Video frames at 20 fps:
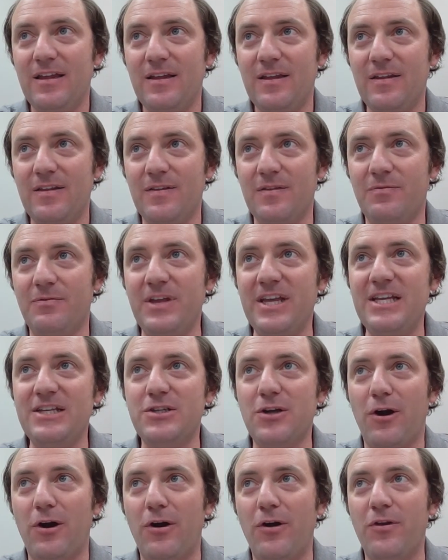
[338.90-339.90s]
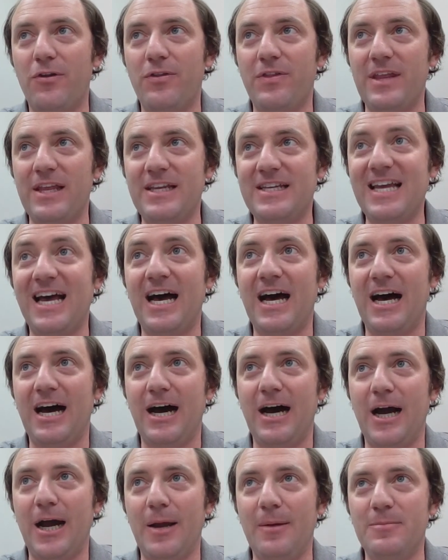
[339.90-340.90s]
these are the
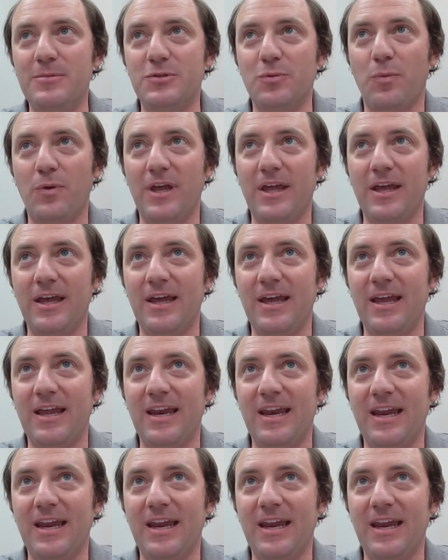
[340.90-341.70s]
times when